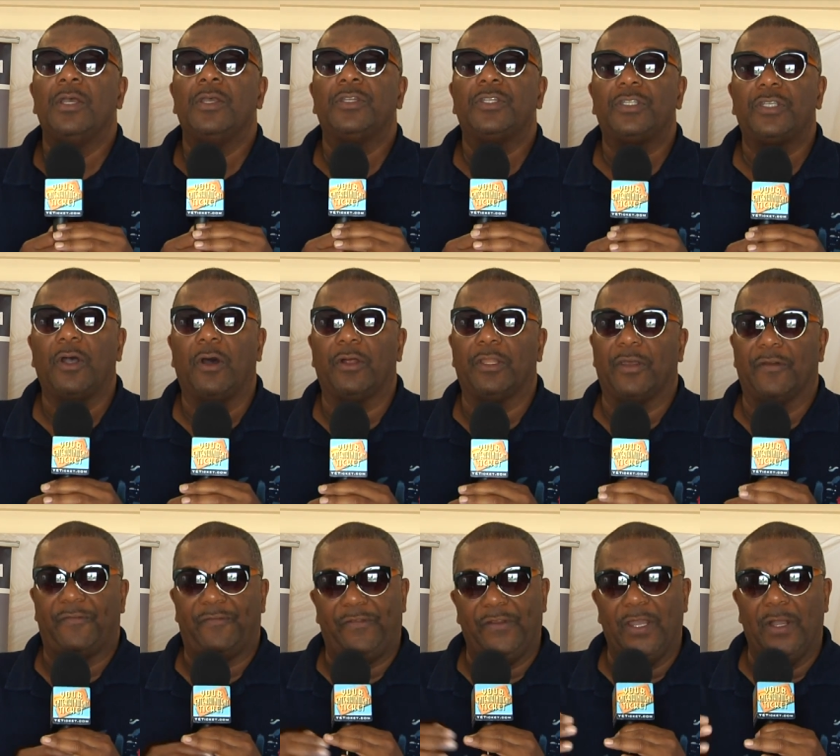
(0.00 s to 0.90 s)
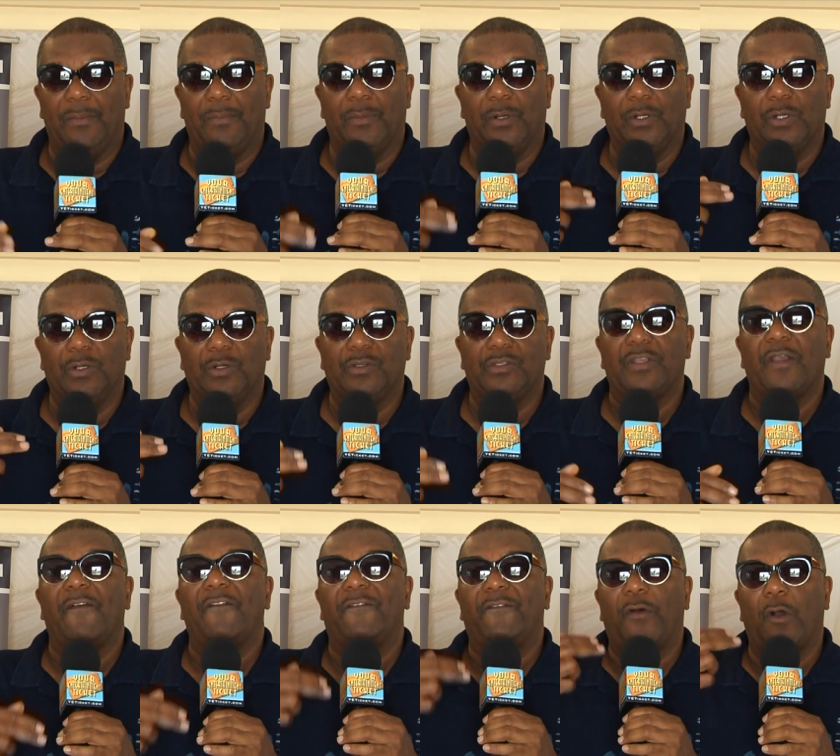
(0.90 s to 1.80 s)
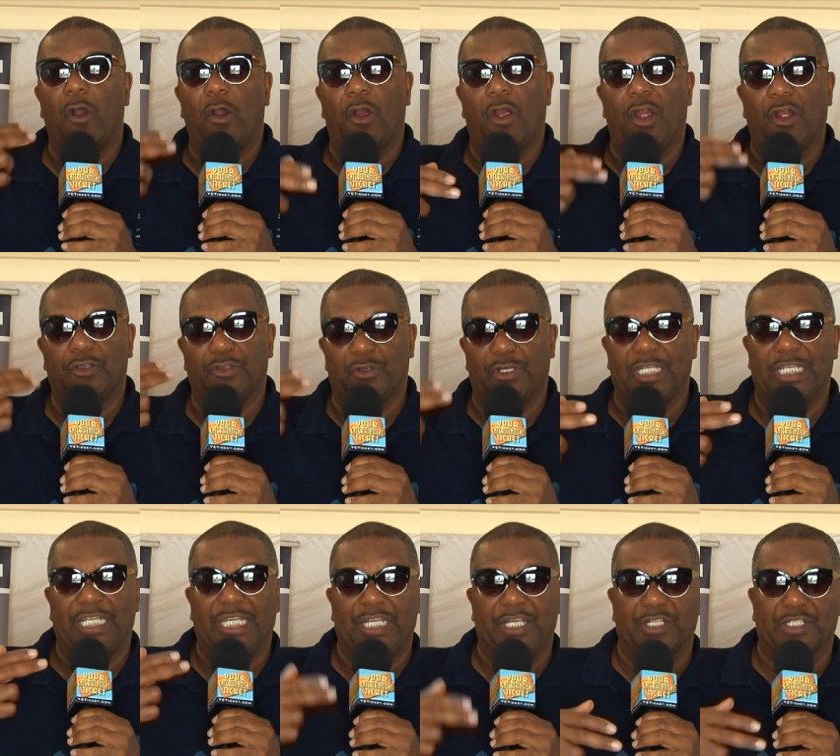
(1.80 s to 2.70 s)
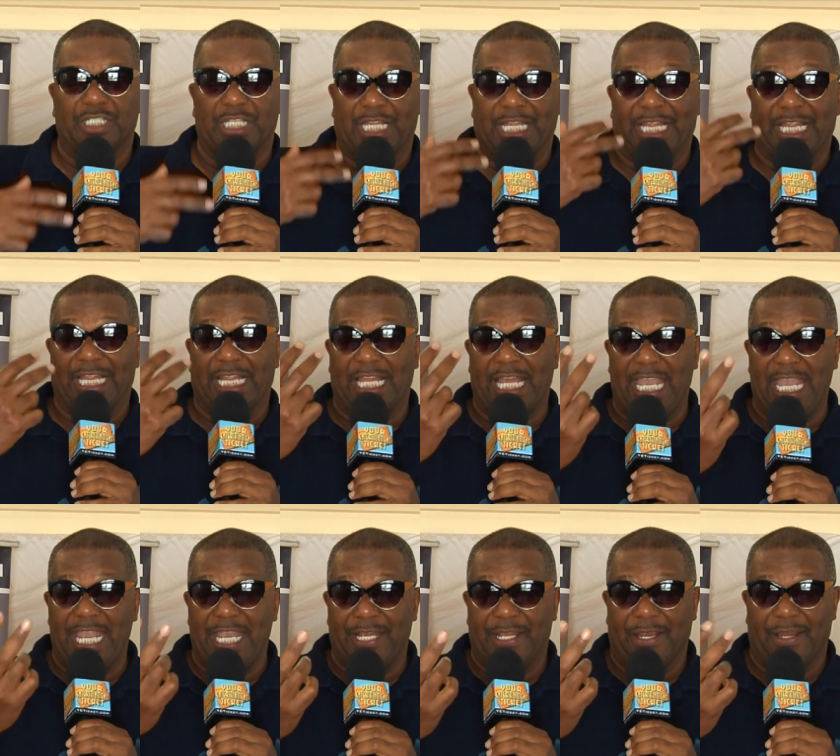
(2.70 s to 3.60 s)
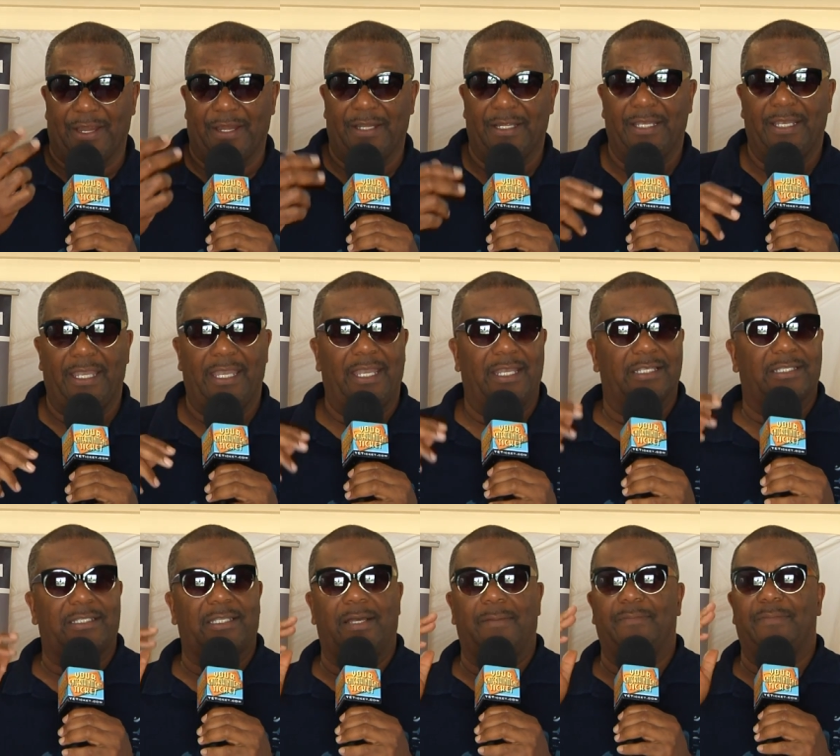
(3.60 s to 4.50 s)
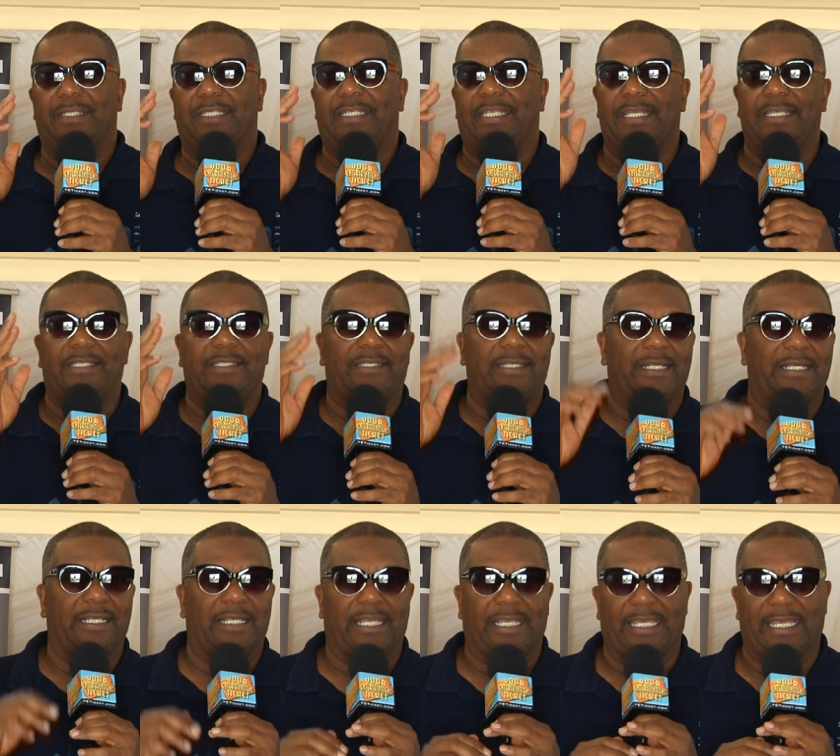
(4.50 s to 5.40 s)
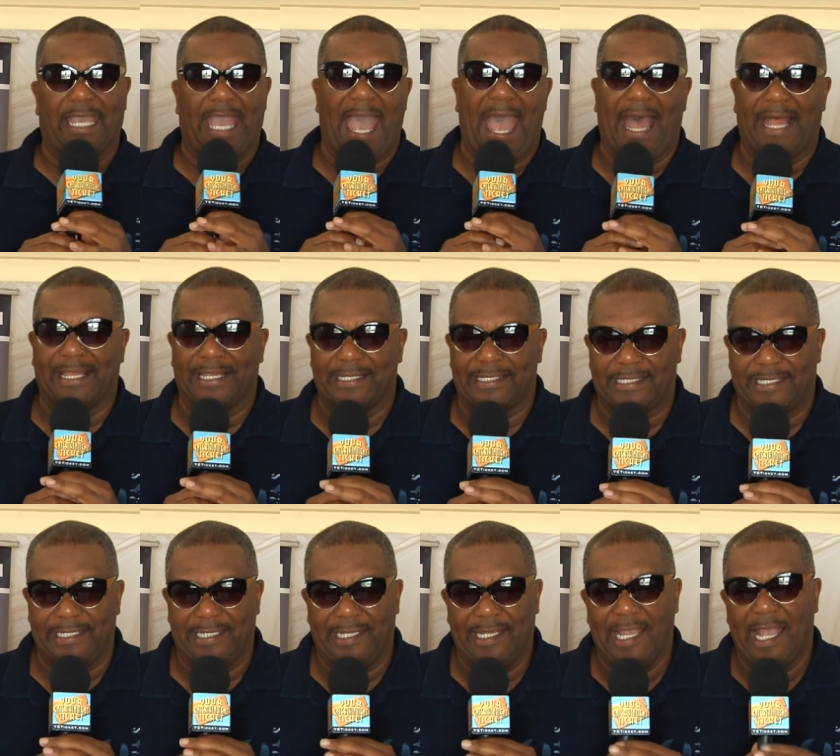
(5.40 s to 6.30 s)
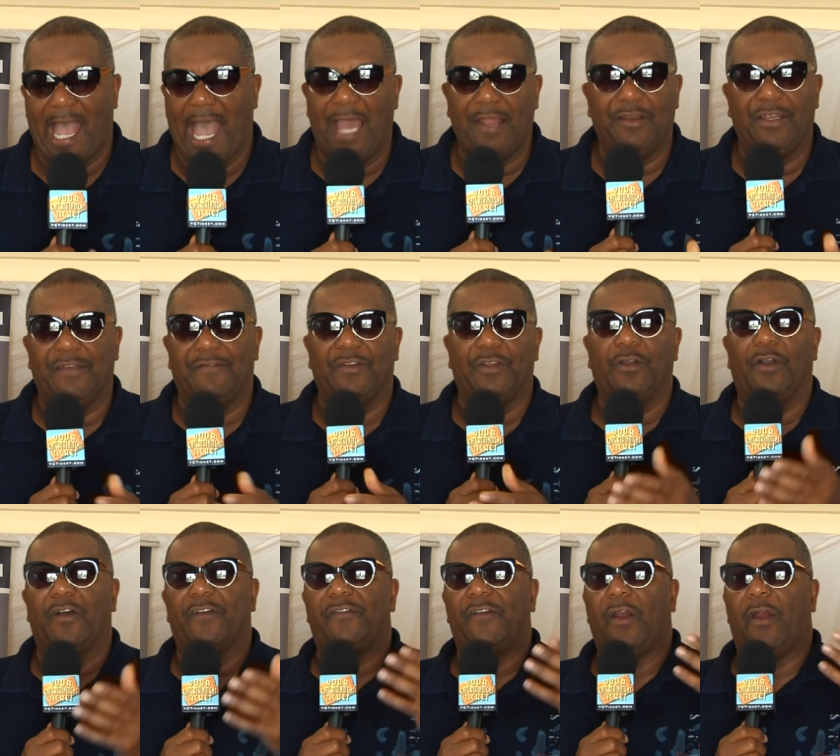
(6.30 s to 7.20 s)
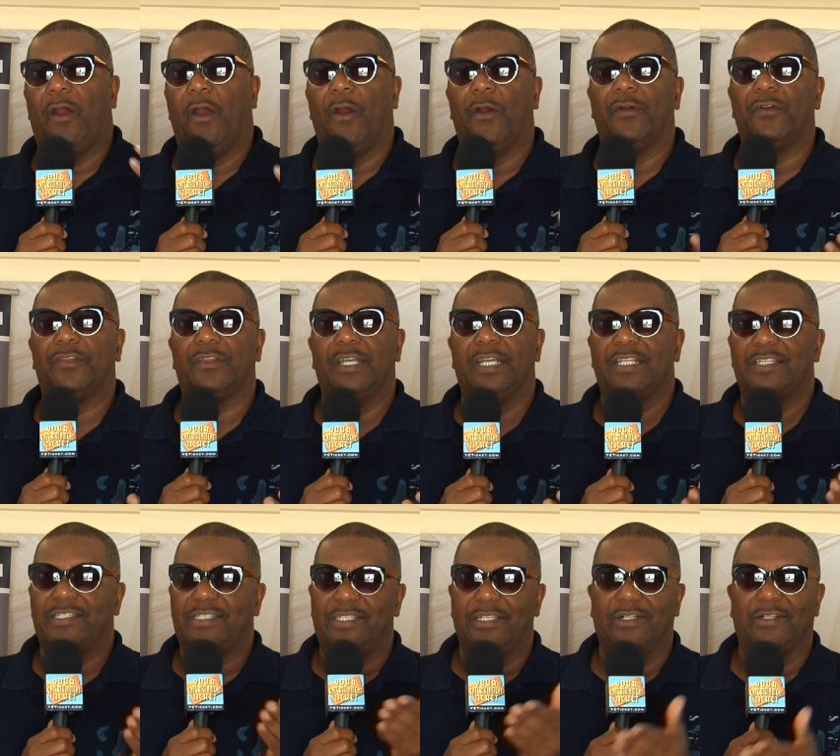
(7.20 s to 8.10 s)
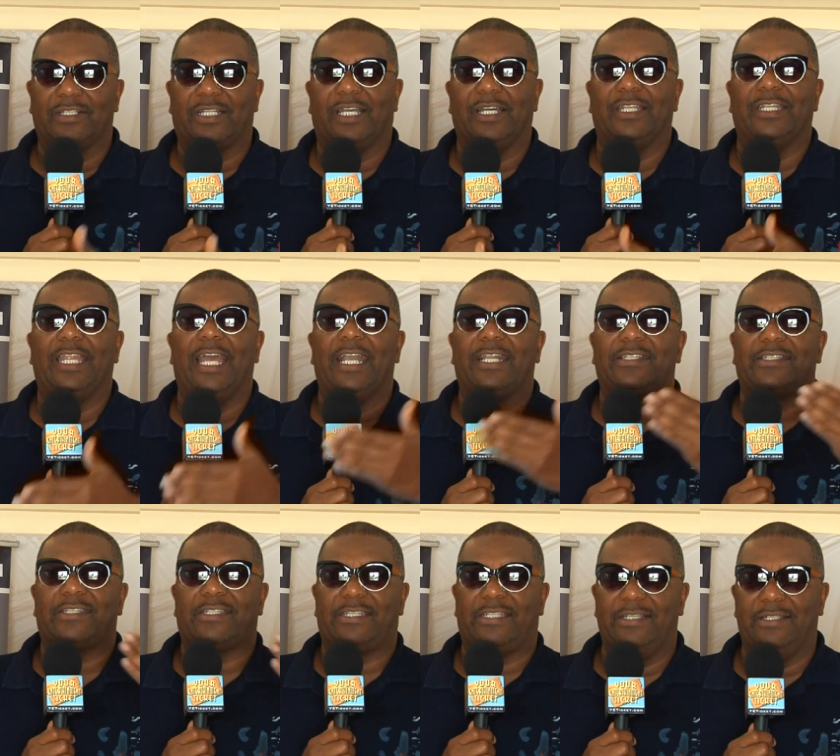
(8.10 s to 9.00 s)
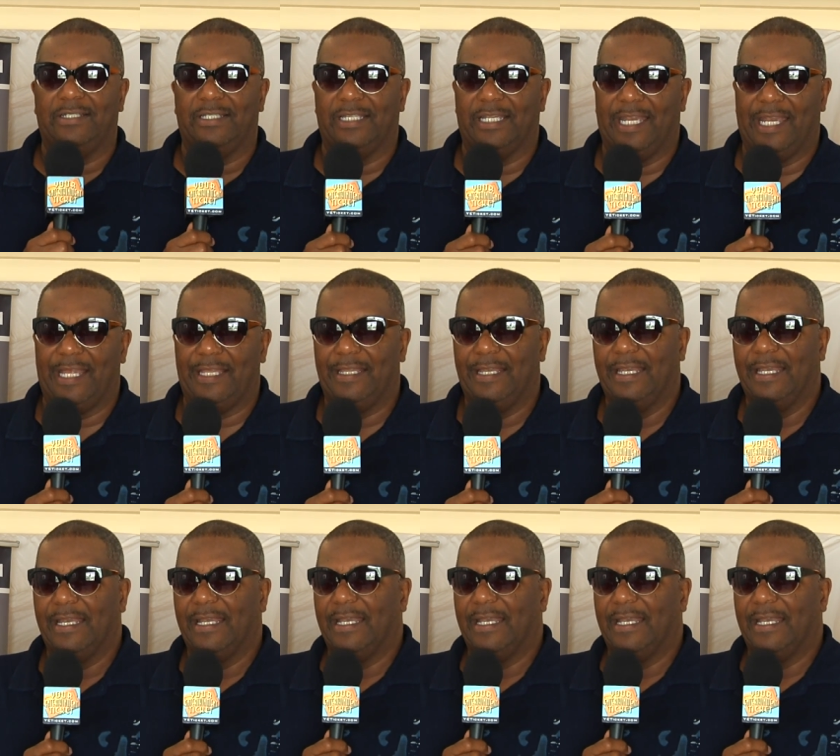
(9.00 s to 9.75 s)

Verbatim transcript: So the film moves 400 years later in some distant galaxy. I don't even know if Earth still connects to that.